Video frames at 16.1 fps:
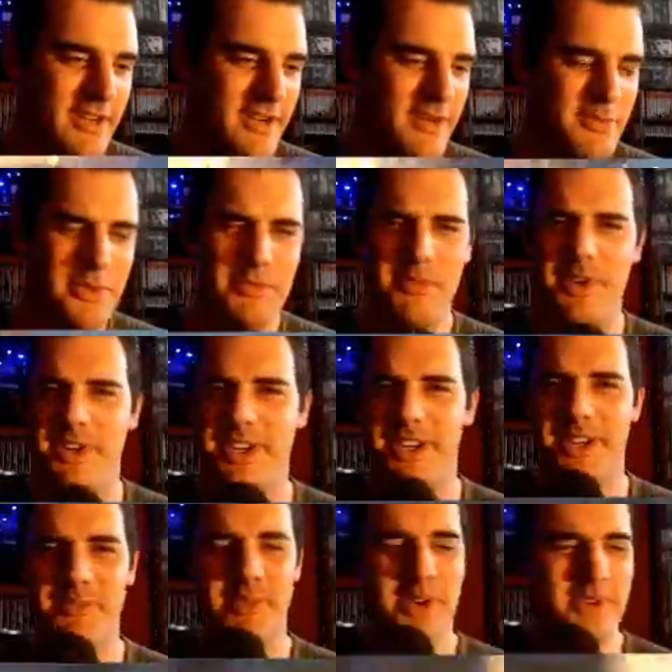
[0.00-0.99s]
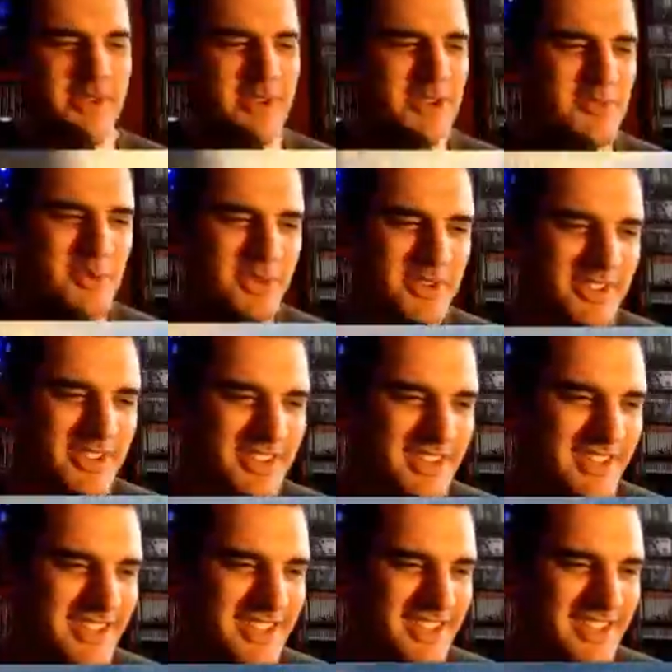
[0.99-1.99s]
I'm not mucking about. Come on.
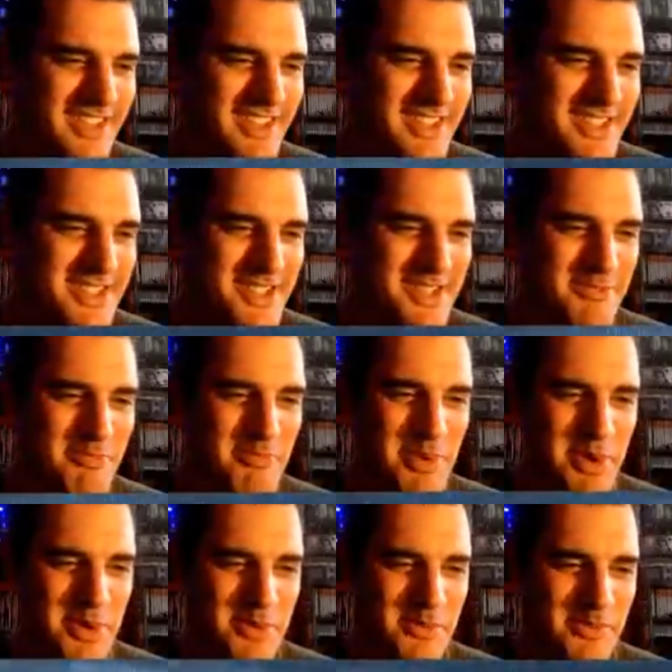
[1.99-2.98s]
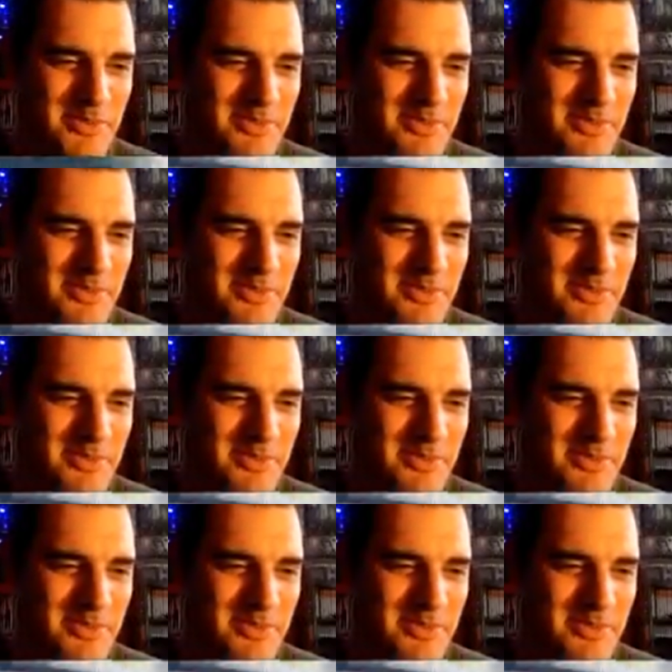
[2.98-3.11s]
Boom.